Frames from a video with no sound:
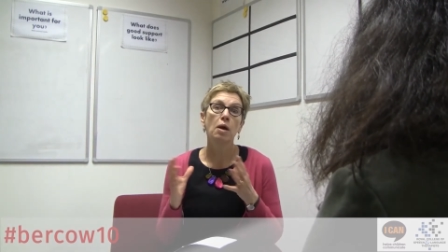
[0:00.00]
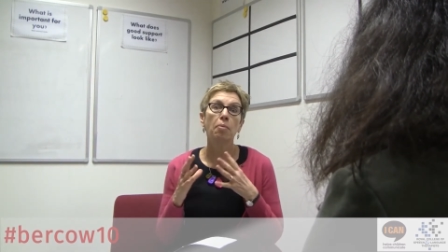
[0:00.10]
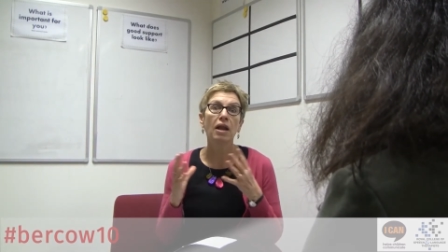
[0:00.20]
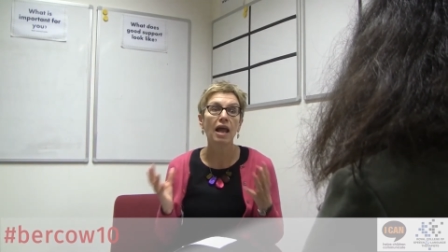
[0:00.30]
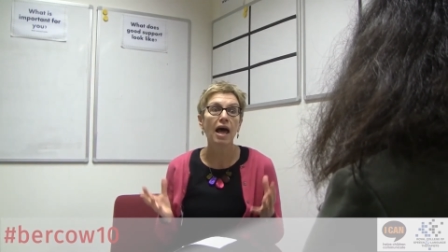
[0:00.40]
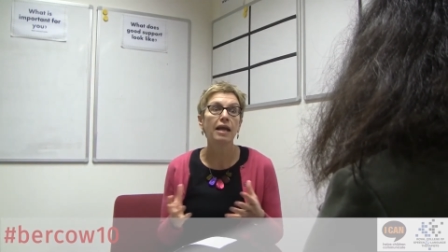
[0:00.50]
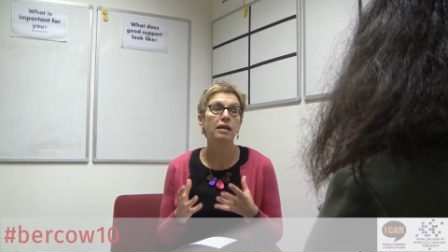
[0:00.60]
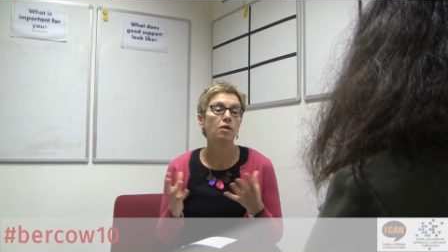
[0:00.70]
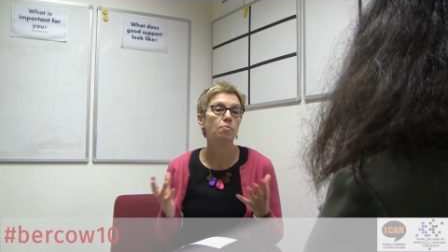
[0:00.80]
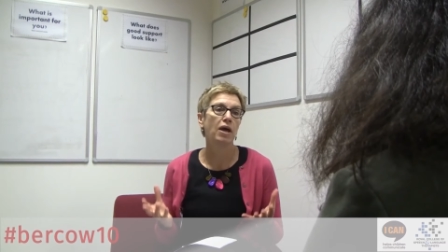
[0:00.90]

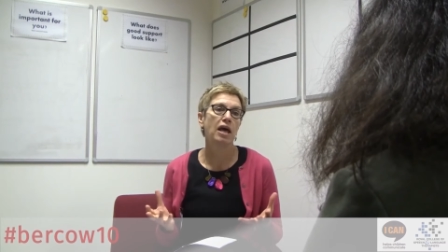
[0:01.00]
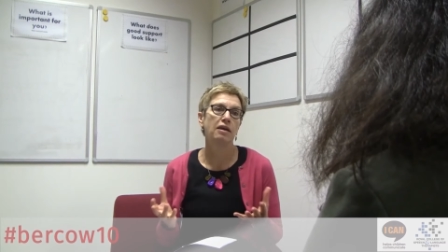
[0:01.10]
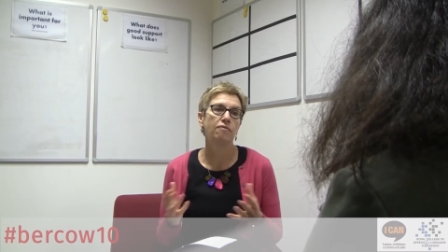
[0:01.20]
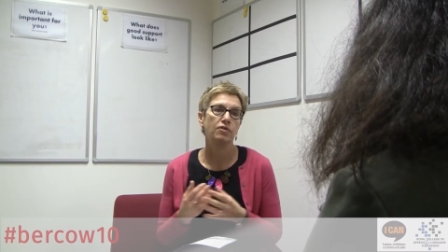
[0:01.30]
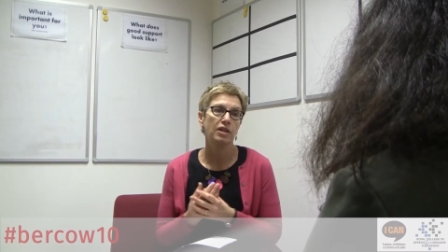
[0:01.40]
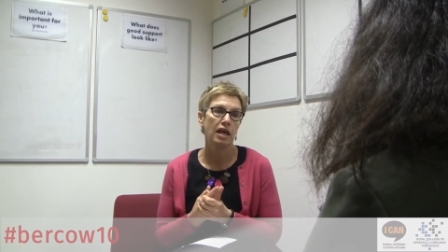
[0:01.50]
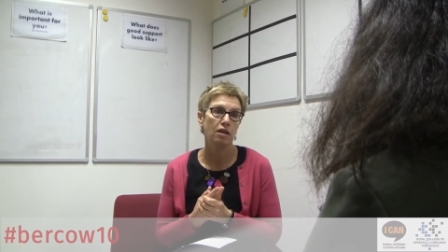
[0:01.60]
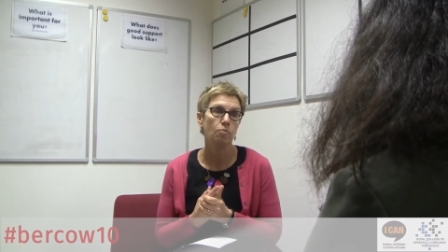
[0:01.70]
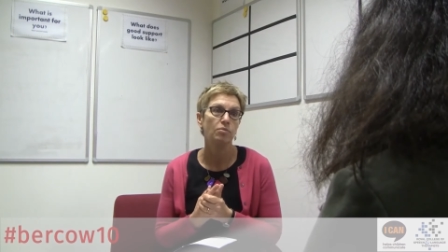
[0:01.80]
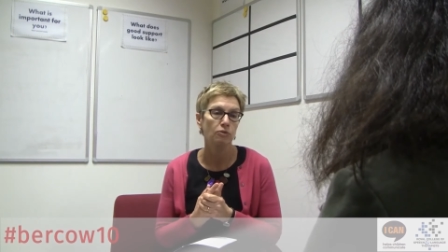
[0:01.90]
plan and pay for the
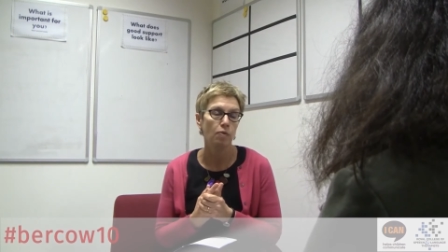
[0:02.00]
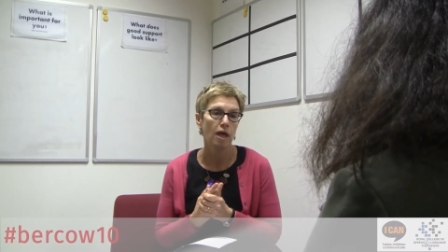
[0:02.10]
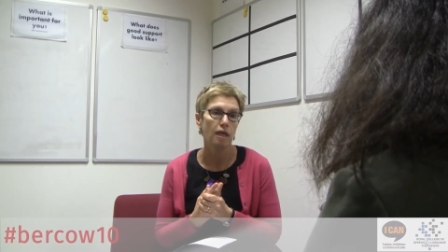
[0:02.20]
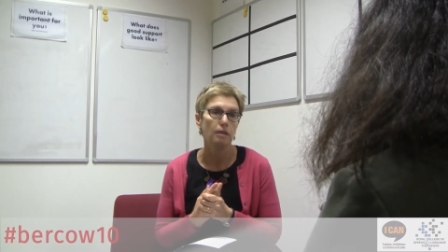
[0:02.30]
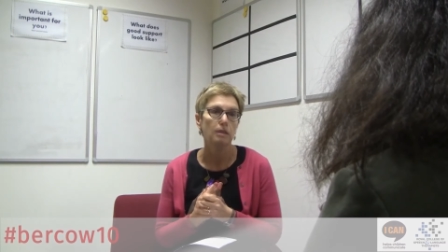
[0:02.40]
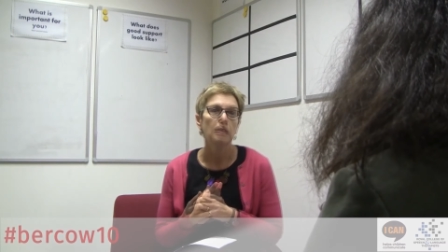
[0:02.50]
help as well.